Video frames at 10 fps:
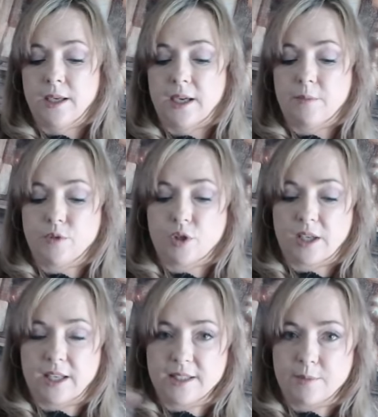um,
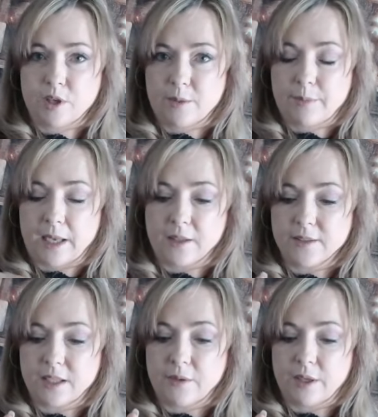trying to get some kind of
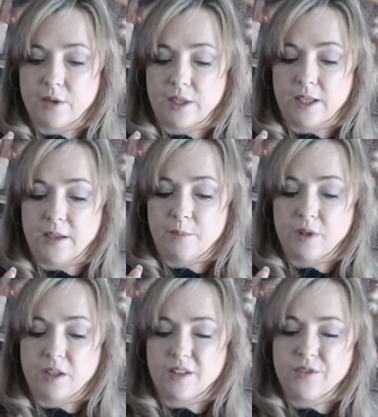balance going on here.
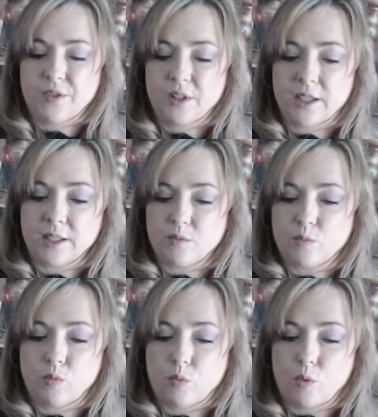But I just feel like it's
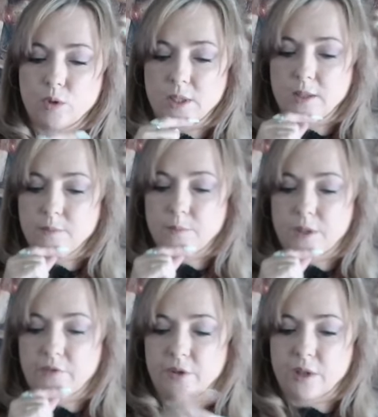water,
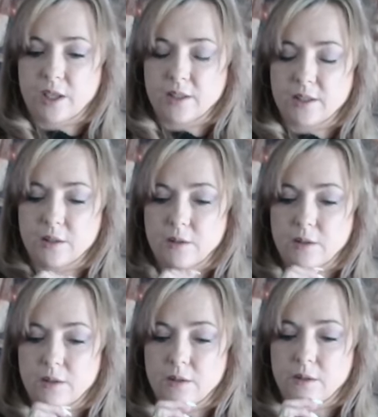but I feel like it's a
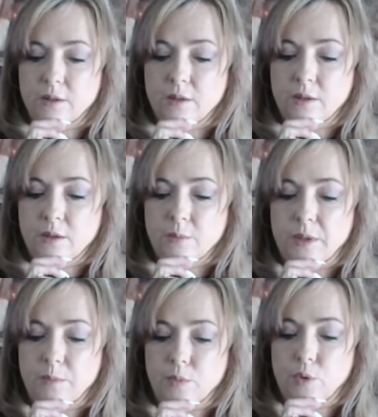
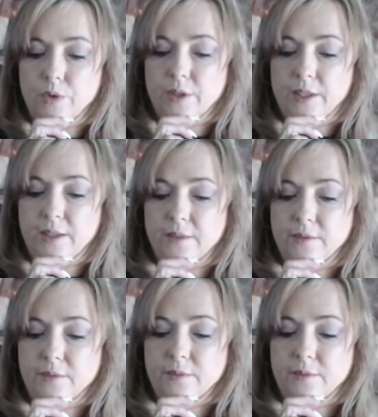bit more than that.